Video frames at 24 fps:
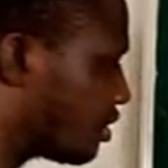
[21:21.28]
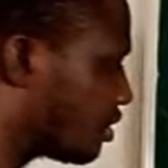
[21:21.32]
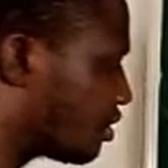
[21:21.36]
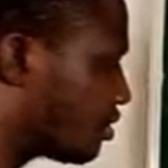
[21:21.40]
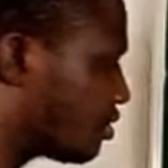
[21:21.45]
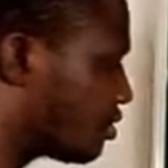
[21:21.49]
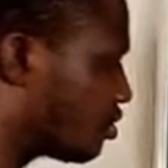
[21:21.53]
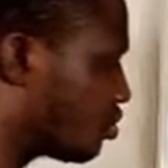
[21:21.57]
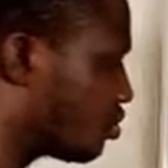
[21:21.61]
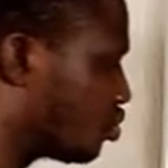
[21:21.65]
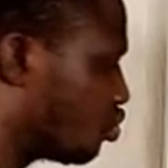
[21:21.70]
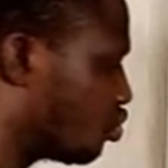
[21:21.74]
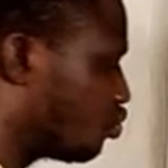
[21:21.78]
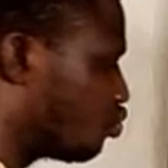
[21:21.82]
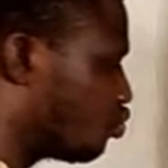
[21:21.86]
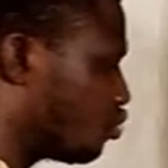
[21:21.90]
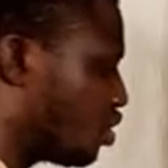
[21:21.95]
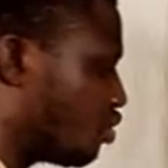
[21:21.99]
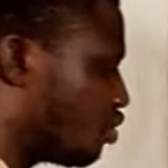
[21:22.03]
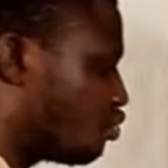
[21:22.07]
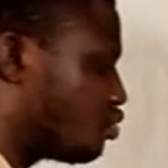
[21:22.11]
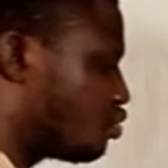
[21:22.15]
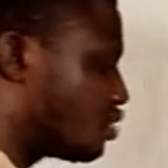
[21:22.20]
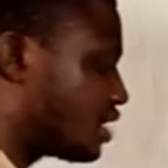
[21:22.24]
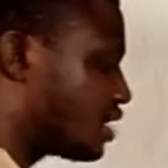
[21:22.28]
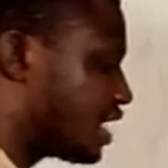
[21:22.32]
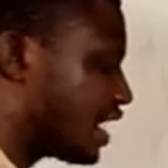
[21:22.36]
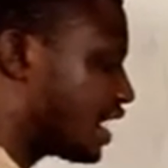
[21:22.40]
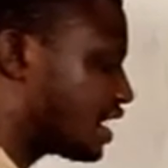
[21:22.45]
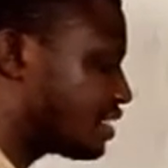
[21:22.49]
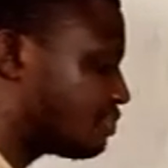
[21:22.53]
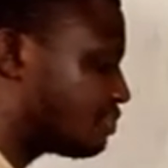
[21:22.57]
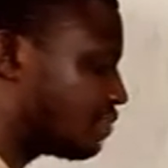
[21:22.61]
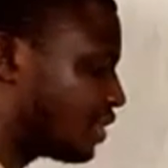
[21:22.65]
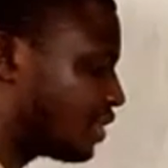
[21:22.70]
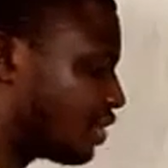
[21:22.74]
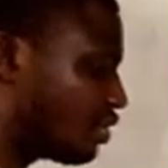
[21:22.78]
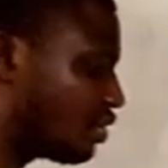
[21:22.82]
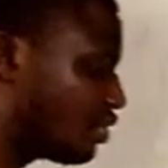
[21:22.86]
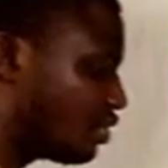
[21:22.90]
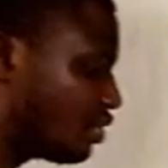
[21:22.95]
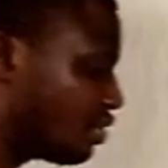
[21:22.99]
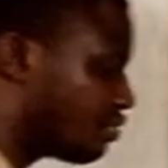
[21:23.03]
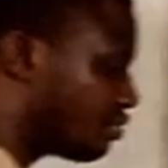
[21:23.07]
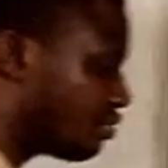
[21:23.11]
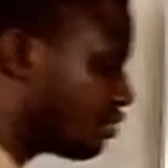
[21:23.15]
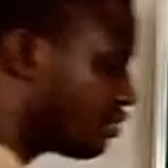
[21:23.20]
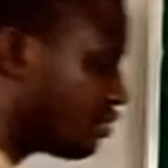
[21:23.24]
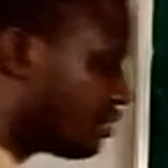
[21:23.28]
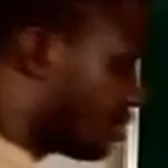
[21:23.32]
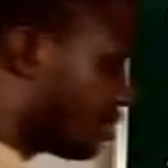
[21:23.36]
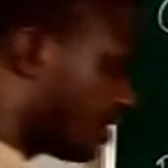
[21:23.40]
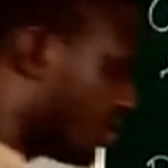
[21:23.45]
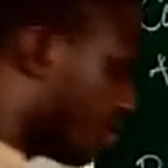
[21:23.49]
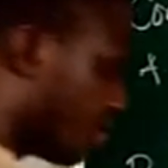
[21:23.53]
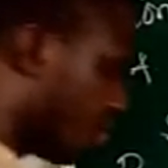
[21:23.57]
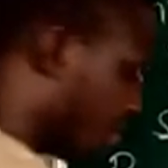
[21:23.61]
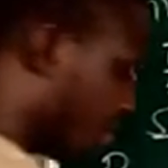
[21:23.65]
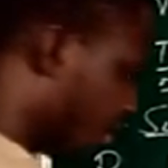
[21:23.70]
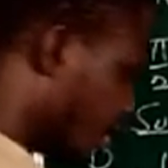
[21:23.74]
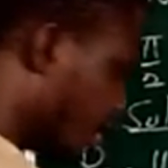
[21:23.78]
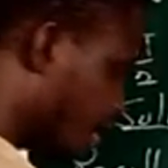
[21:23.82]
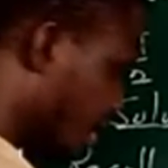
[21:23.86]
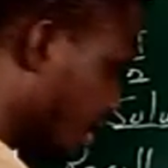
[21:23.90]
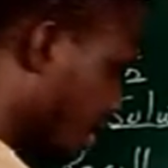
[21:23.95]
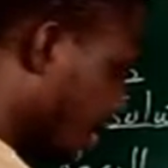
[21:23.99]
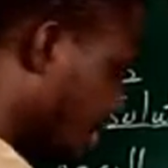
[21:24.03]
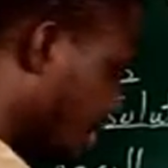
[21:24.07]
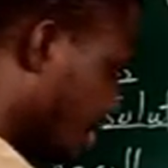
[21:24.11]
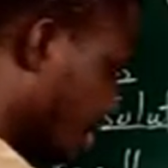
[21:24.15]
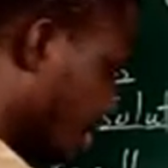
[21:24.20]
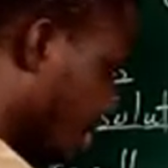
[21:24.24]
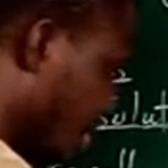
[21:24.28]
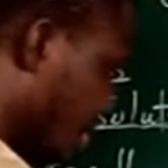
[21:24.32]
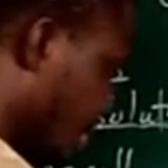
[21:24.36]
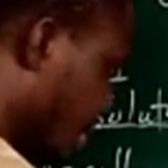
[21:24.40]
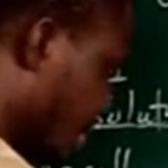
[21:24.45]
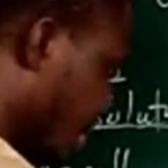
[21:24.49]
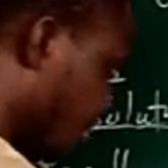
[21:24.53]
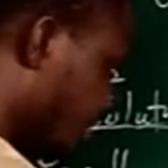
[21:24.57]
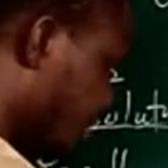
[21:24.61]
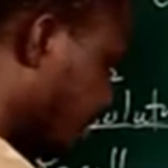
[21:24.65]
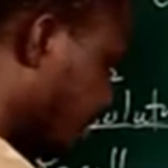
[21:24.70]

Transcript: So what would that become? This one is in degree now.